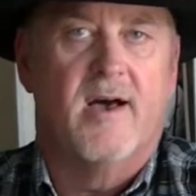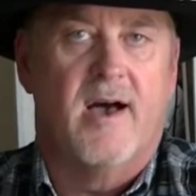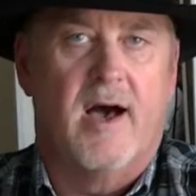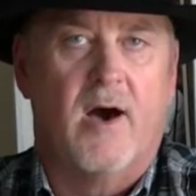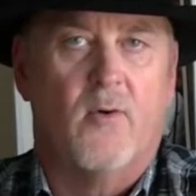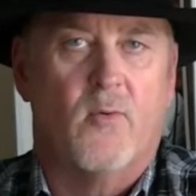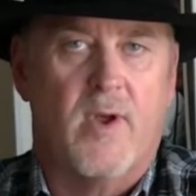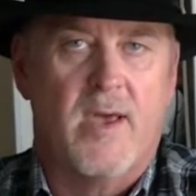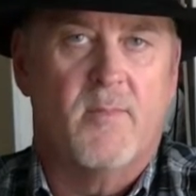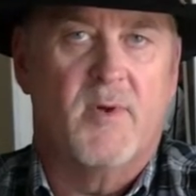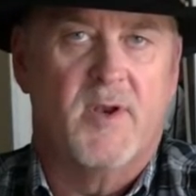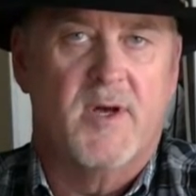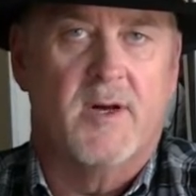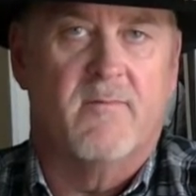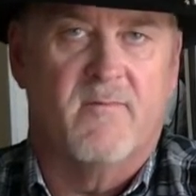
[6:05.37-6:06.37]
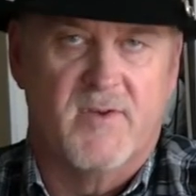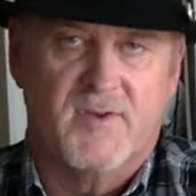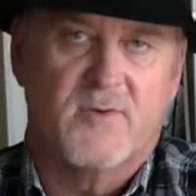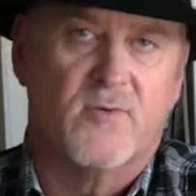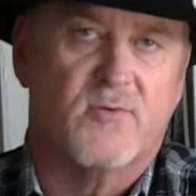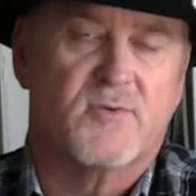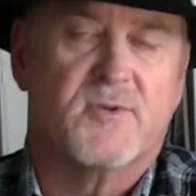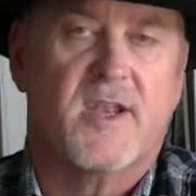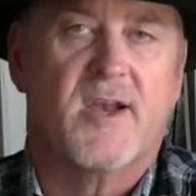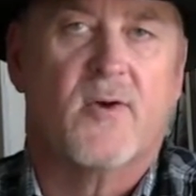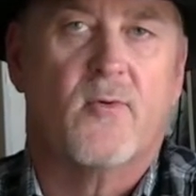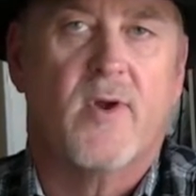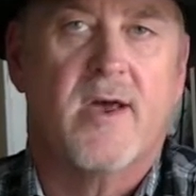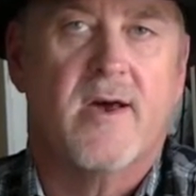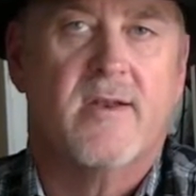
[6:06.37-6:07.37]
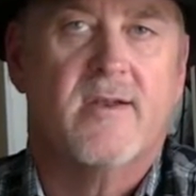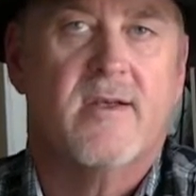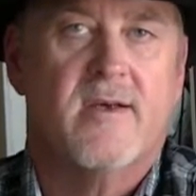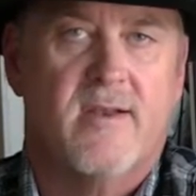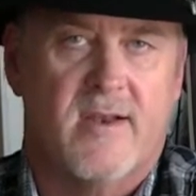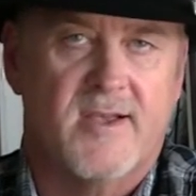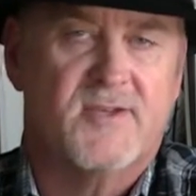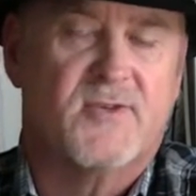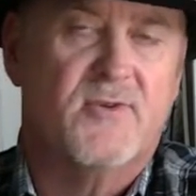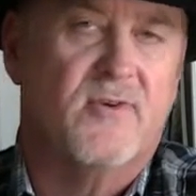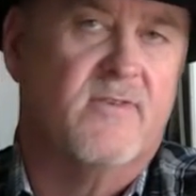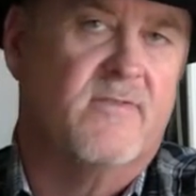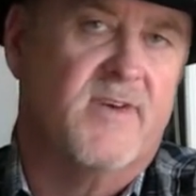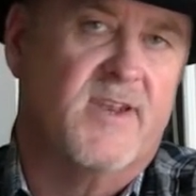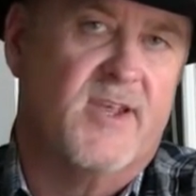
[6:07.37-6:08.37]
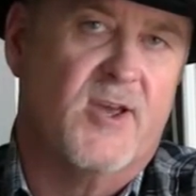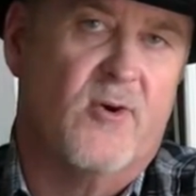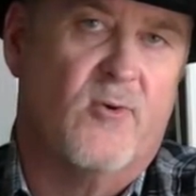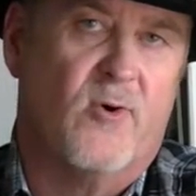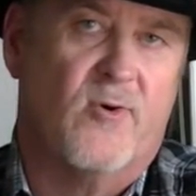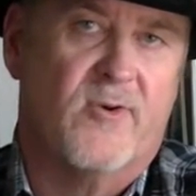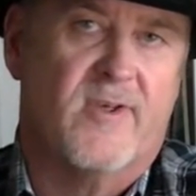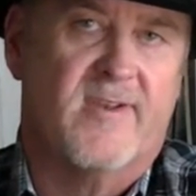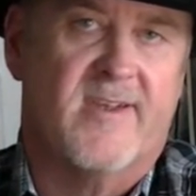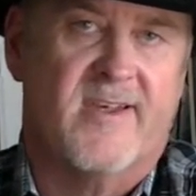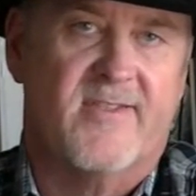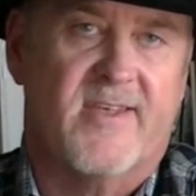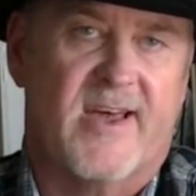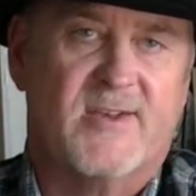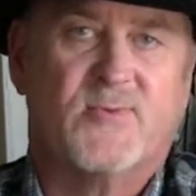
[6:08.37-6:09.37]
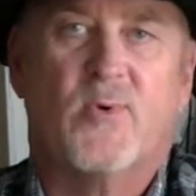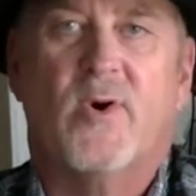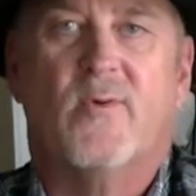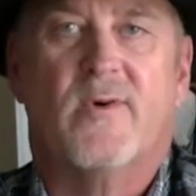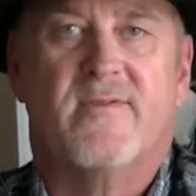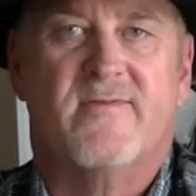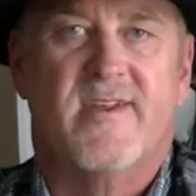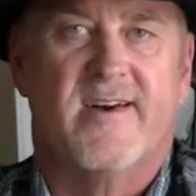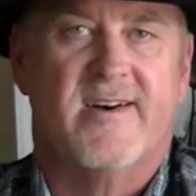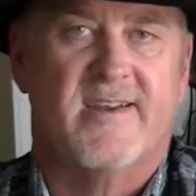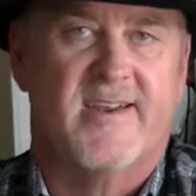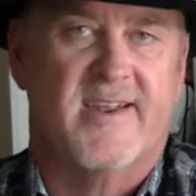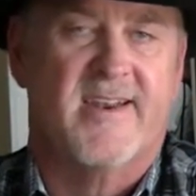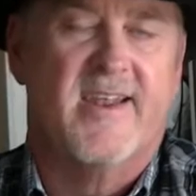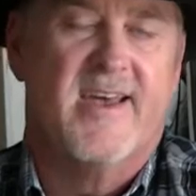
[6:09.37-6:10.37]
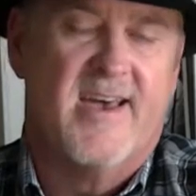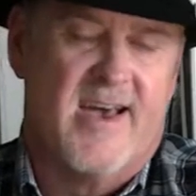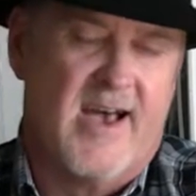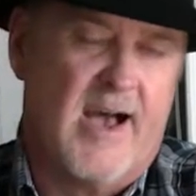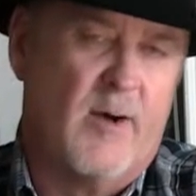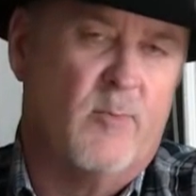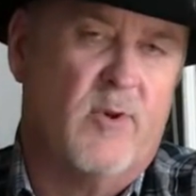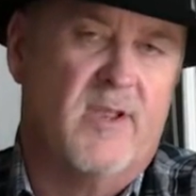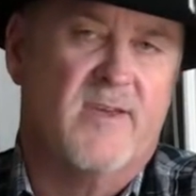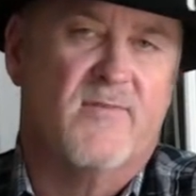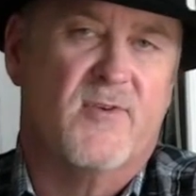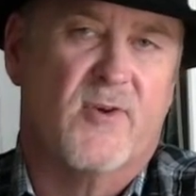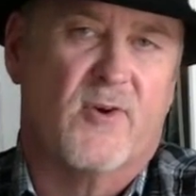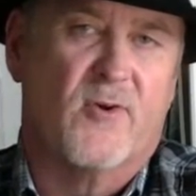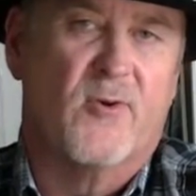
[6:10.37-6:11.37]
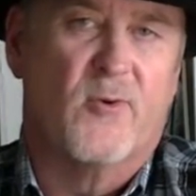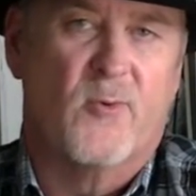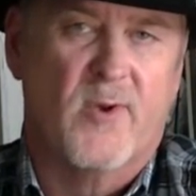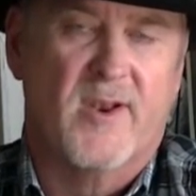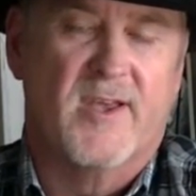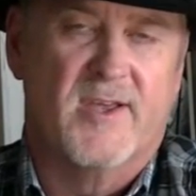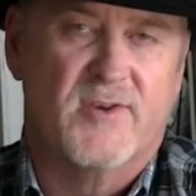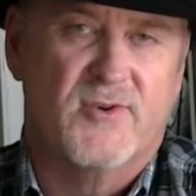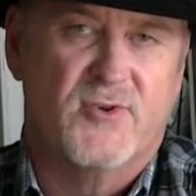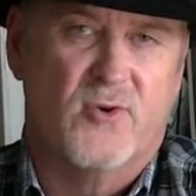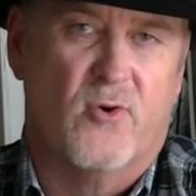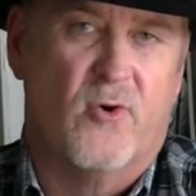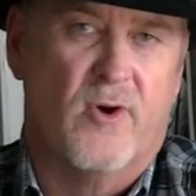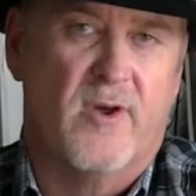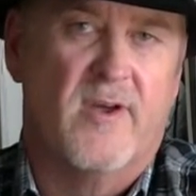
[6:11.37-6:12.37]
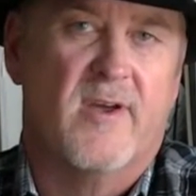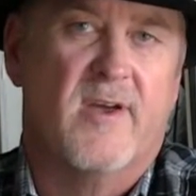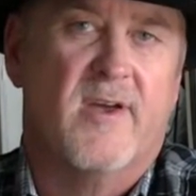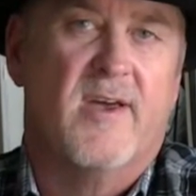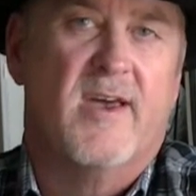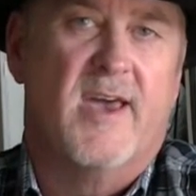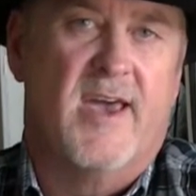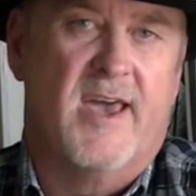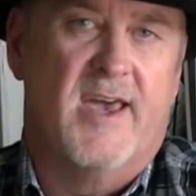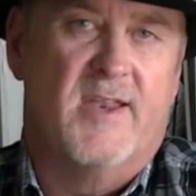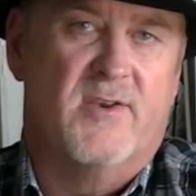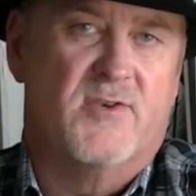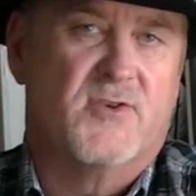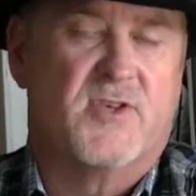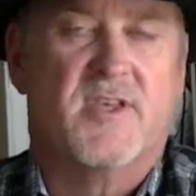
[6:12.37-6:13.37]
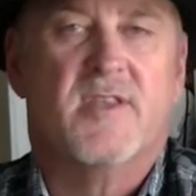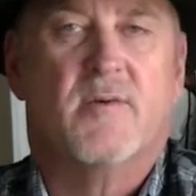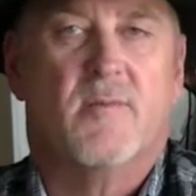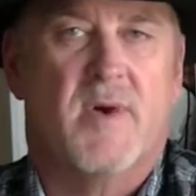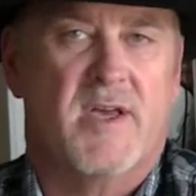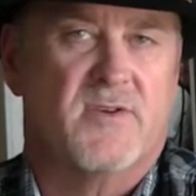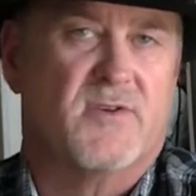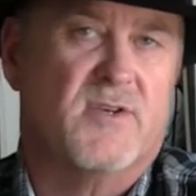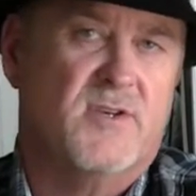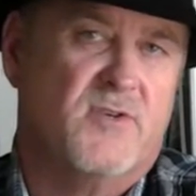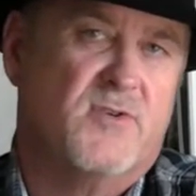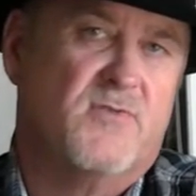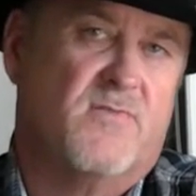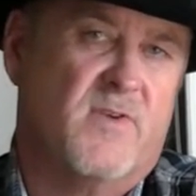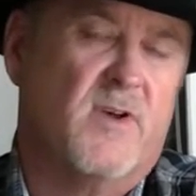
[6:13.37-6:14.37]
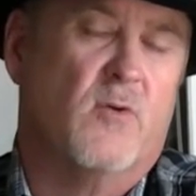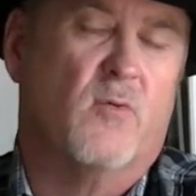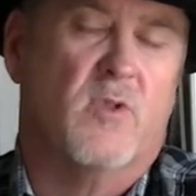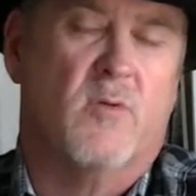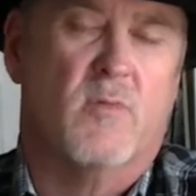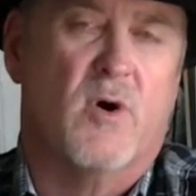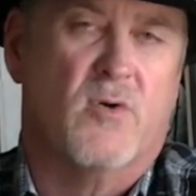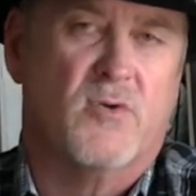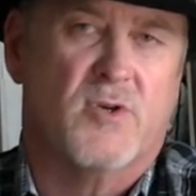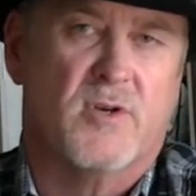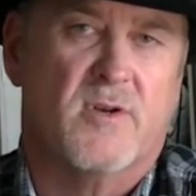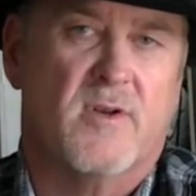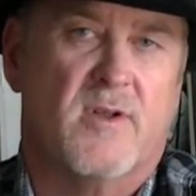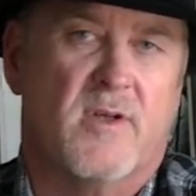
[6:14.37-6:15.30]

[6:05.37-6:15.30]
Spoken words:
I'll ramp it up. If it's going to stay around, let's do a video on it, and that's what we've done. And I believe you're going to really enjoy and see the message filled with emotion